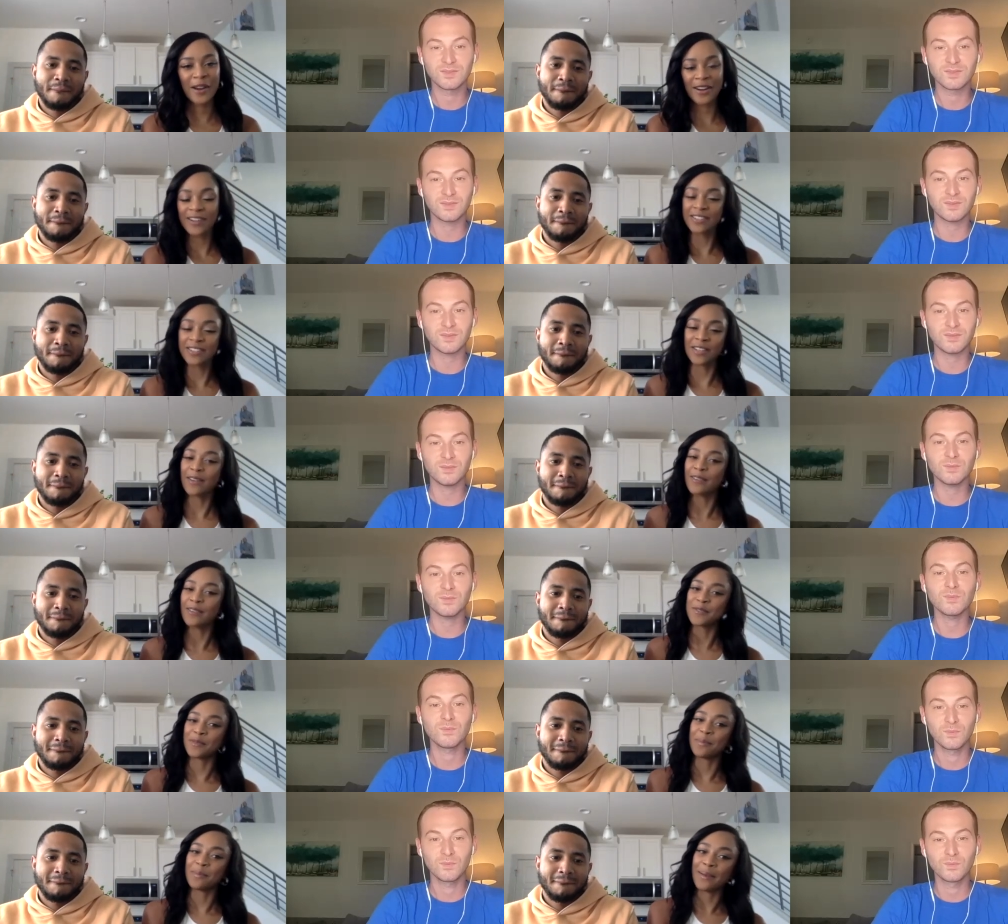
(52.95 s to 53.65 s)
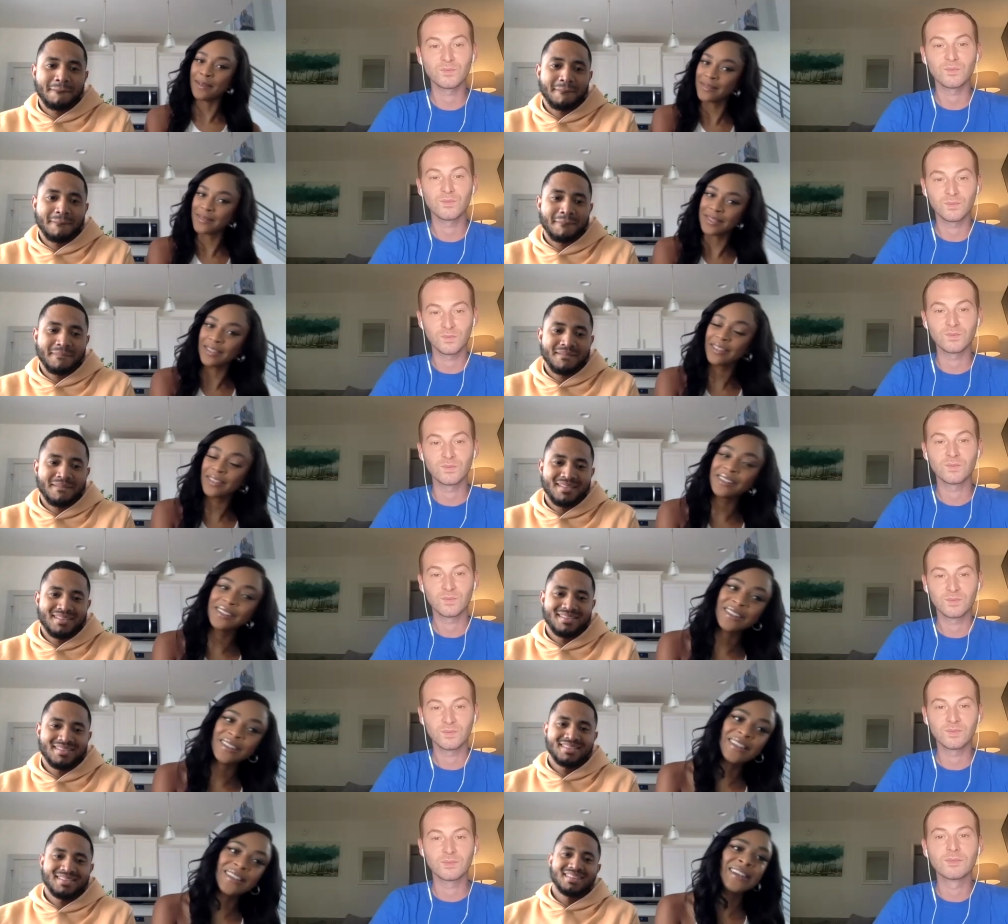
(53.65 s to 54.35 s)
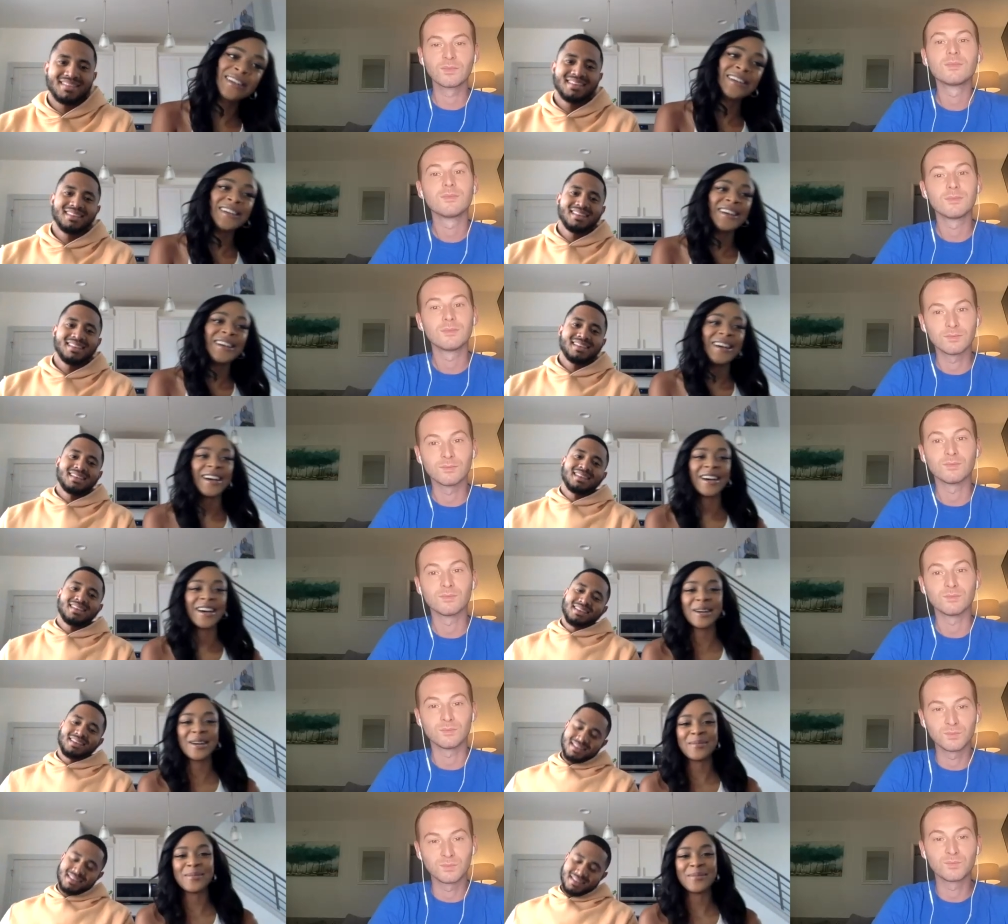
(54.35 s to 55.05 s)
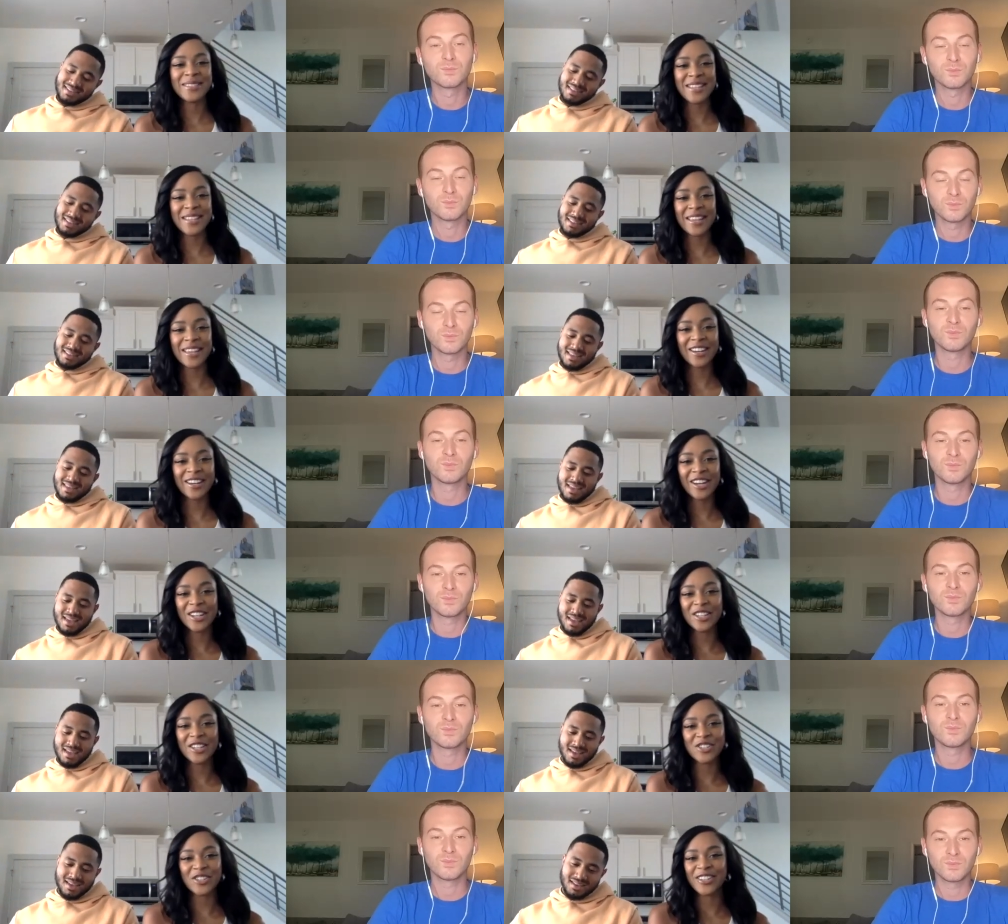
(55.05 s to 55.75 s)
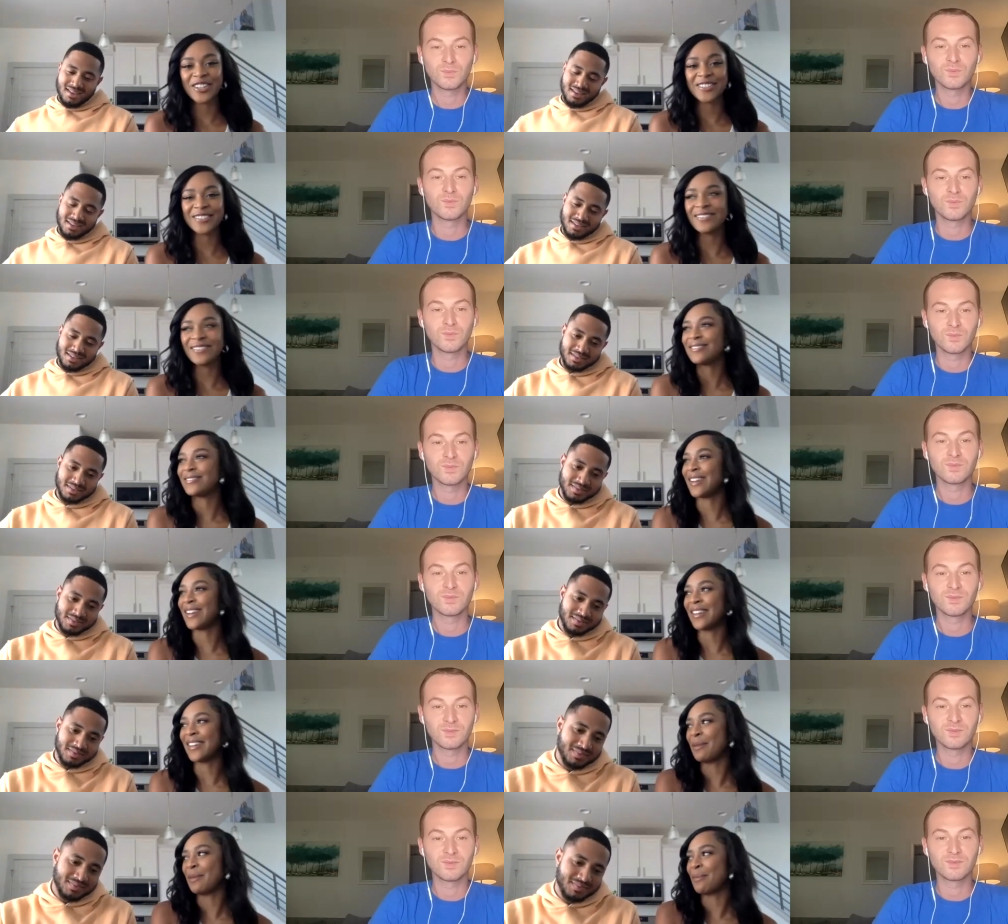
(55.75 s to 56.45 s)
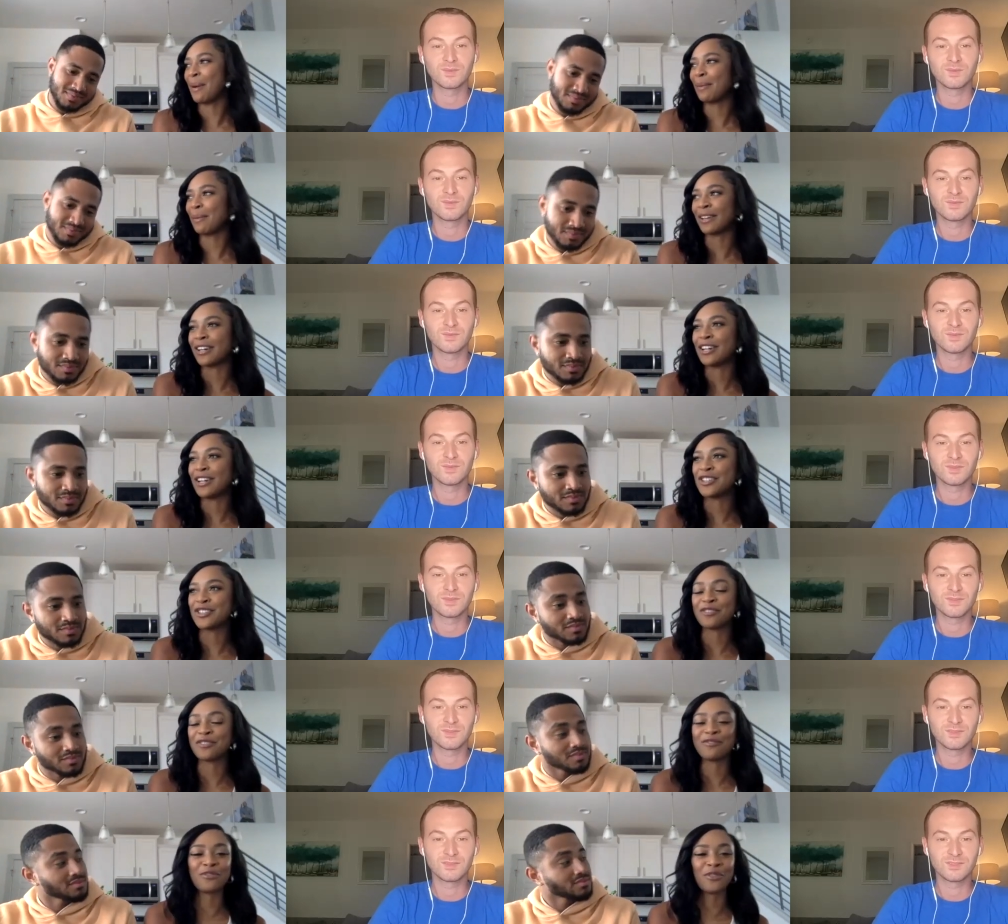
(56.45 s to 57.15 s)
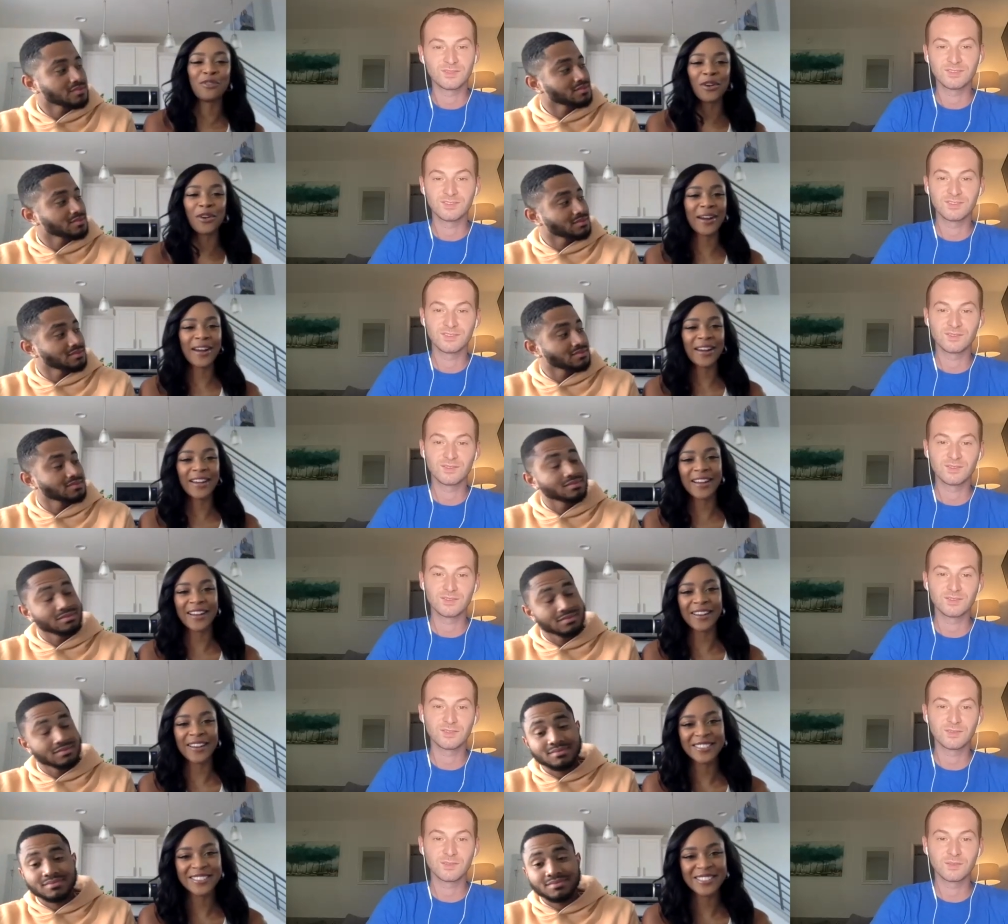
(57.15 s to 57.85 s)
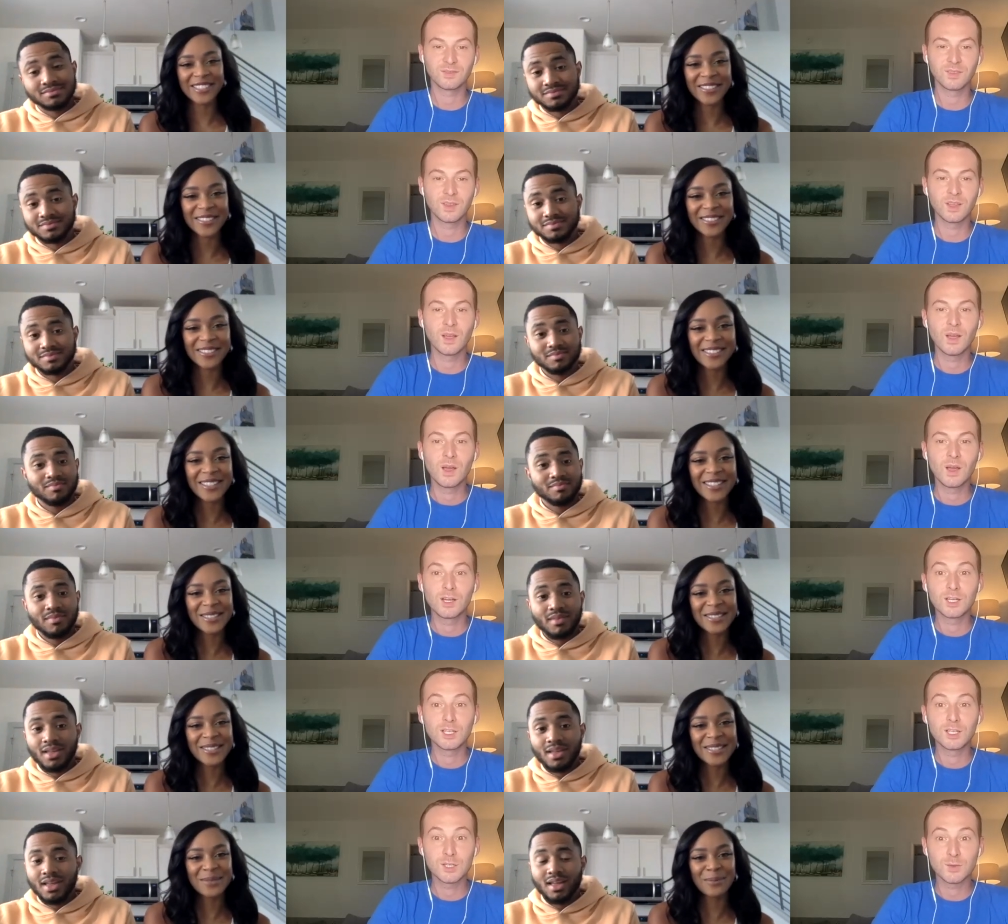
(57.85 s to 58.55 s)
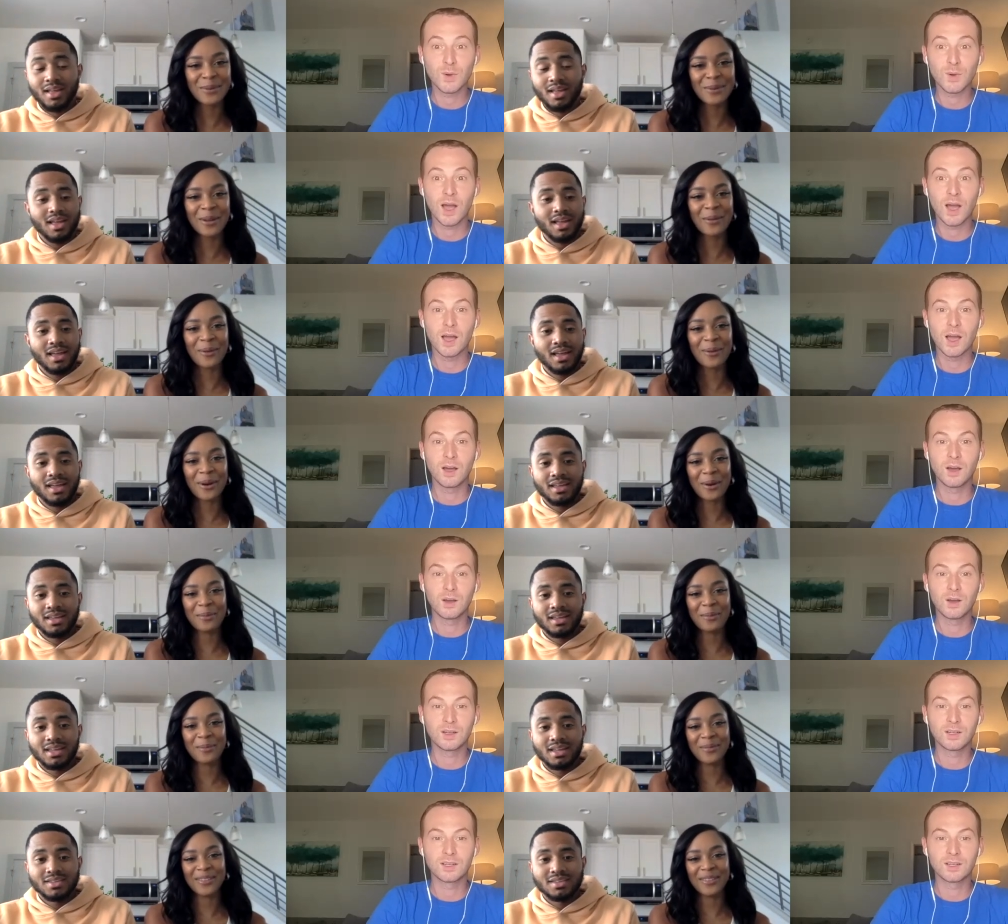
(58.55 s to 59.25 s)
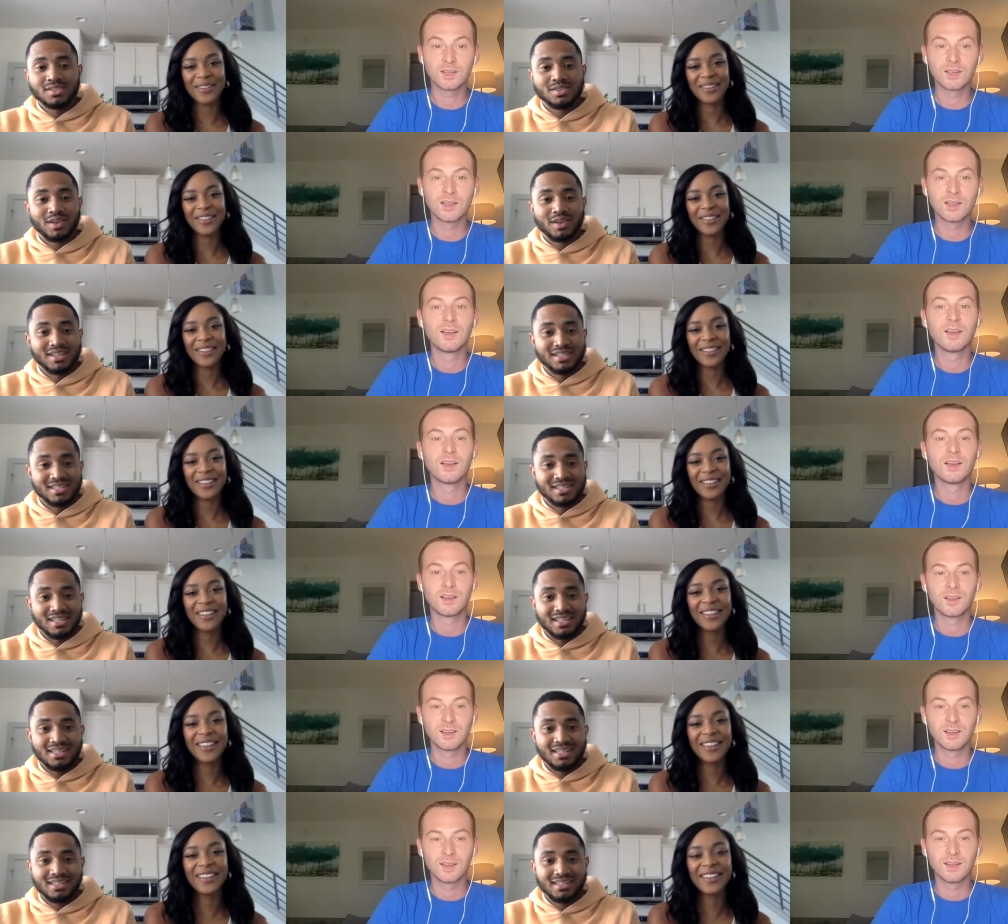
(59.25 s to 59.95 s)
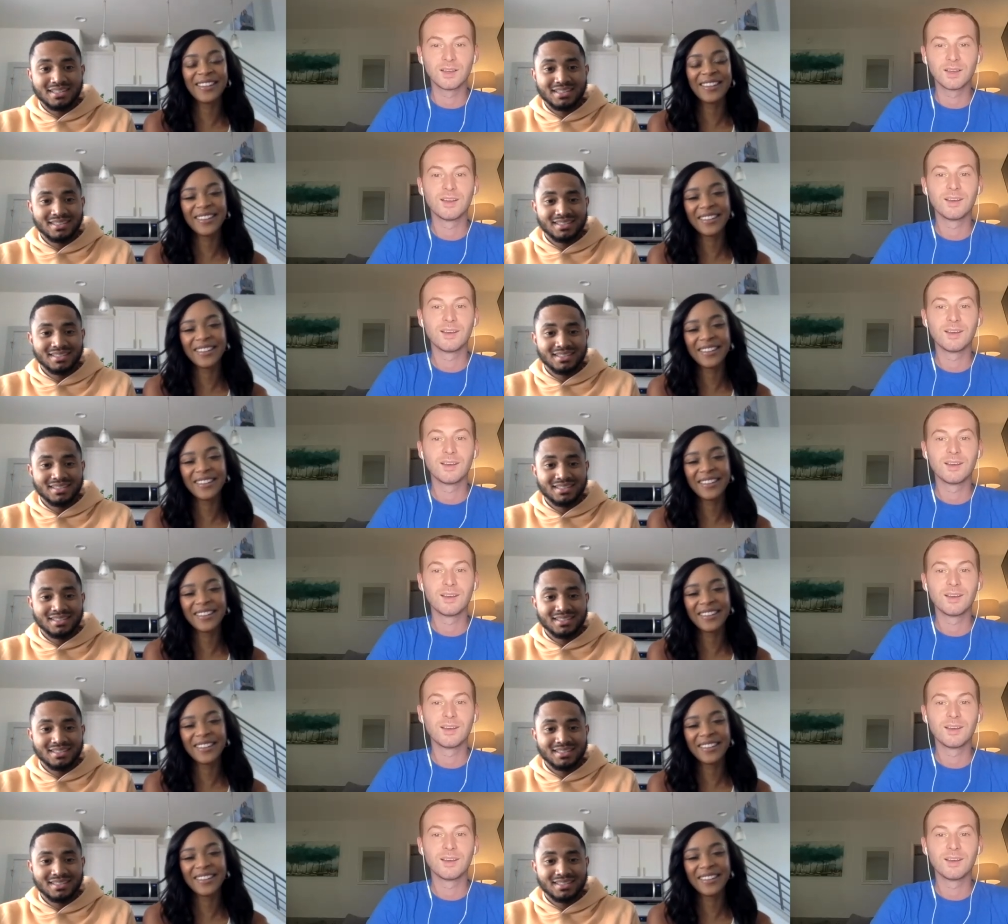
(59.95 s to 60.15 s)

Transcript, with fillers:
Speaker 1: ourselves from melting. Mm-hmm. Um, it's like a hundred. I think probably like 104 right now, so it's it's pretty warm. It's crazy.